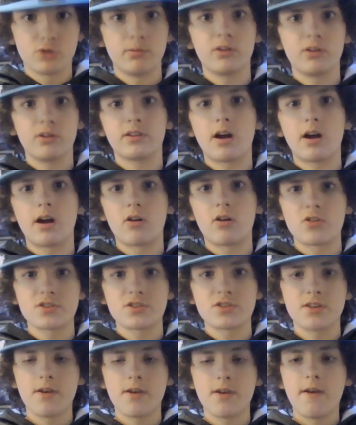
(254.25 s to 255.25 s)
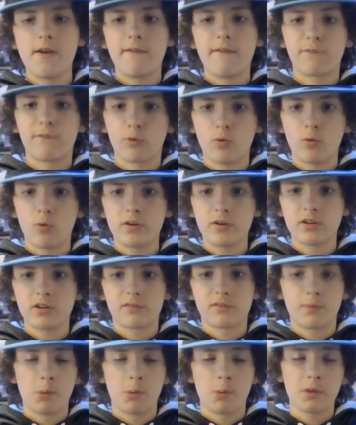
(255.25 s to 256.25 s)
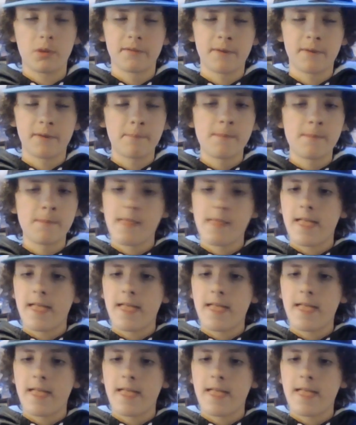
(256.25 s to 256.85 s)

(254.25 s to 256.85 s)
million for 1 year for both of them,